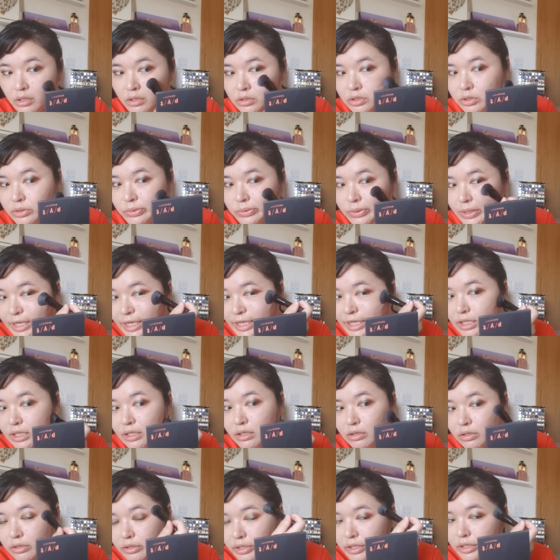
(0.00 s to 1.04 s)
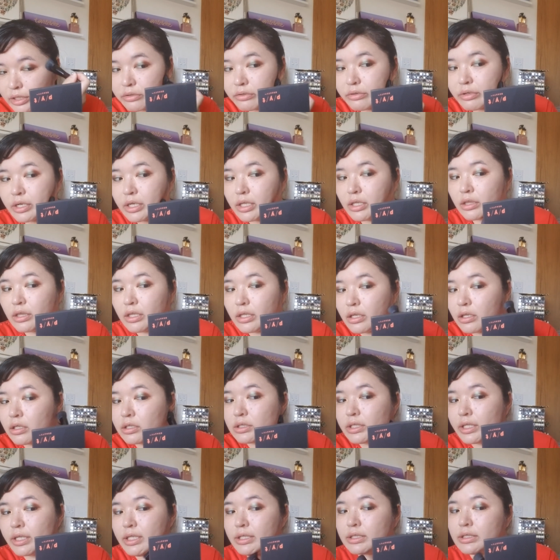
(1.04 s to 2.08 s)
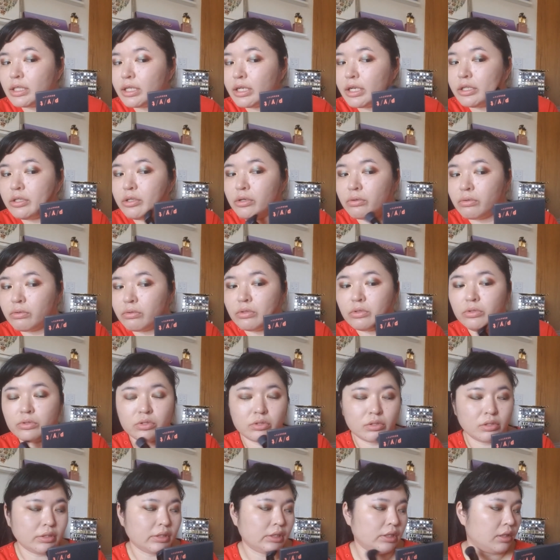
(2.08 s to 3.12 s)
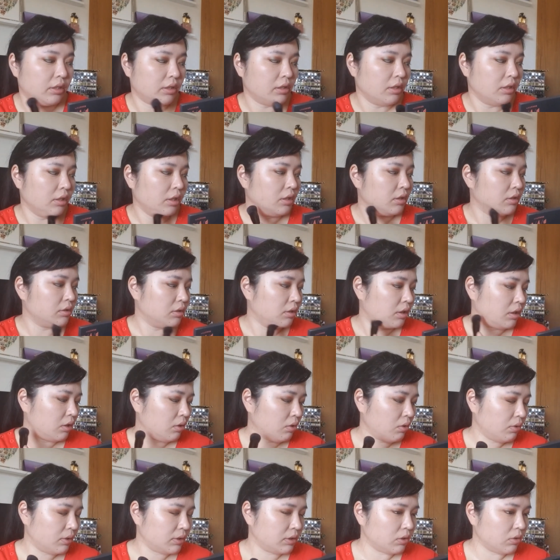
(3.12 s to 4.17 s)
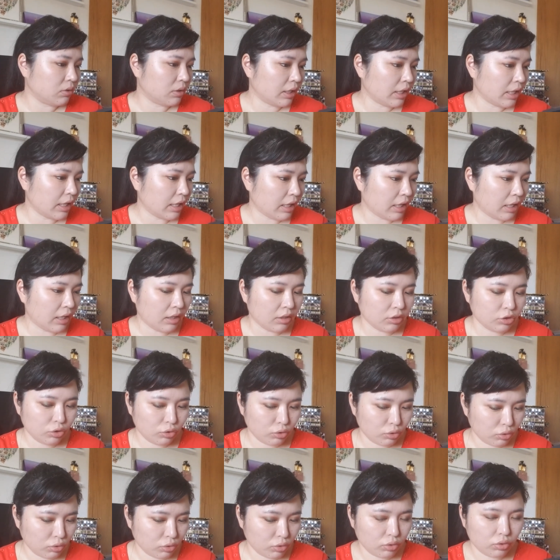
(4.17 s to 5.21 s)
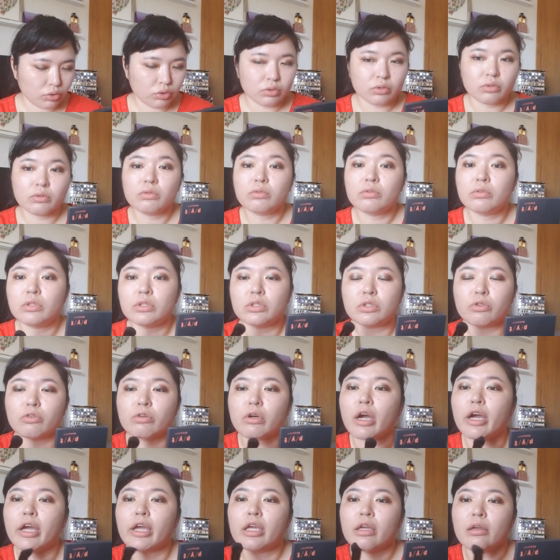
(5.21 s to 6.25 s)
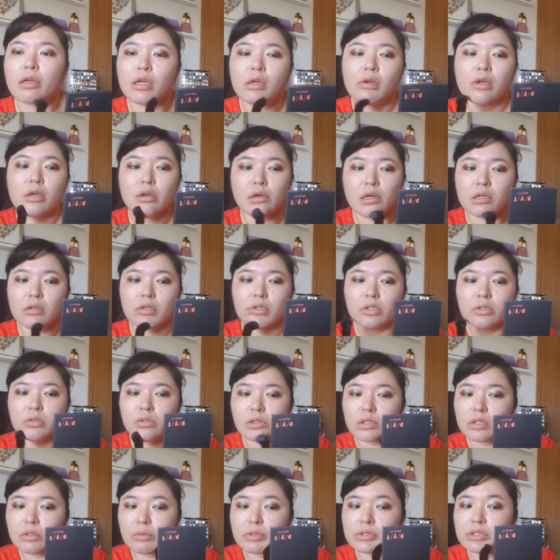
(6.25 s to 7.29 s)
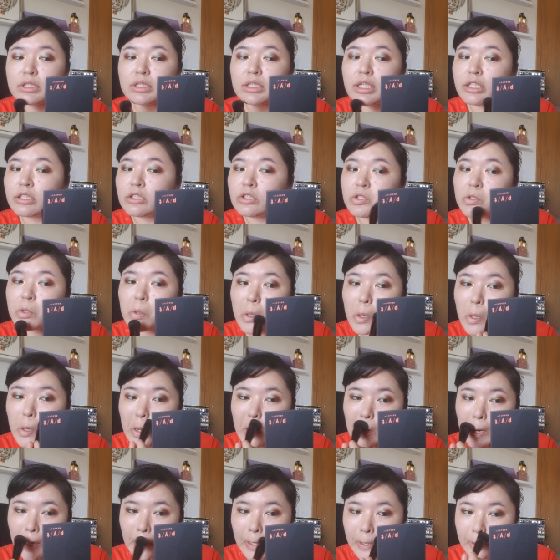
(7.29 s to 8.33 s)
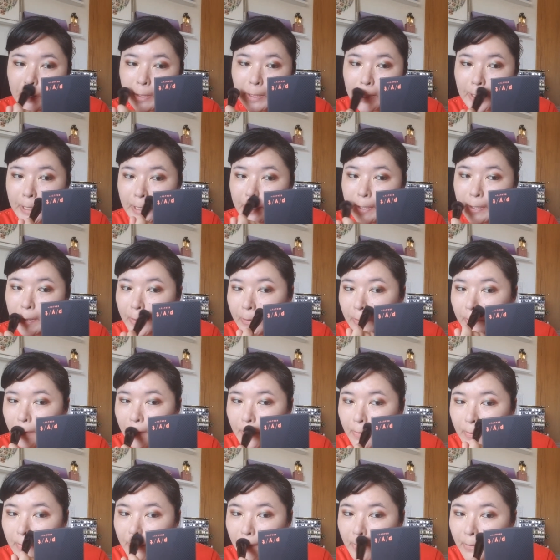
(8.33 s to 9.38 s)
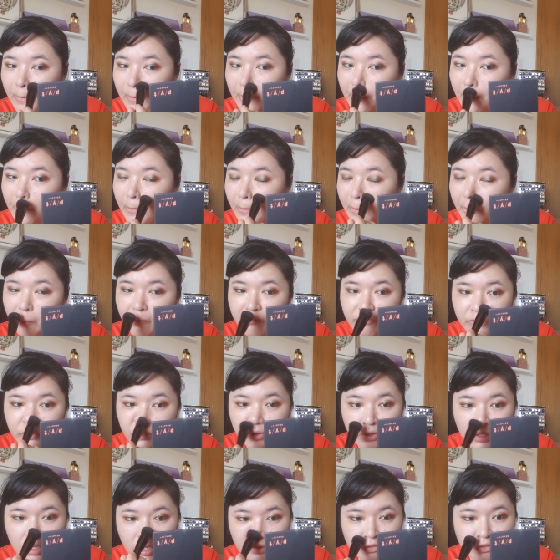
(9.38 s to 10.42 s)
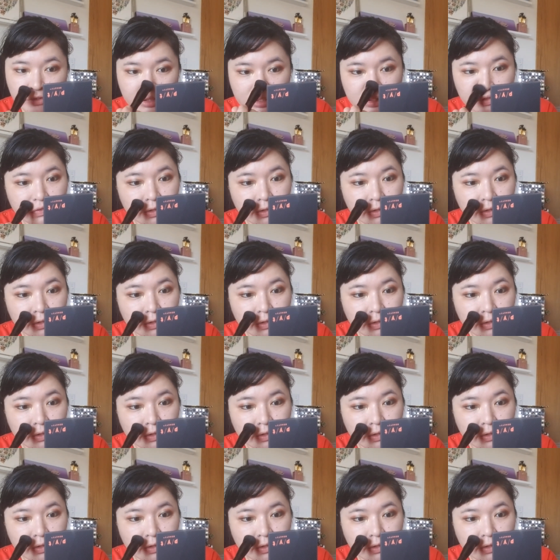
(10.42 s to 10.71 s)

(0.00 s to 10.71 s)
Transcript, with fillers: too cakey looking or anything, because like I said, I don't usually. Oh, it's okay. Shh. He's crying. He wants attention. I usually do full coverage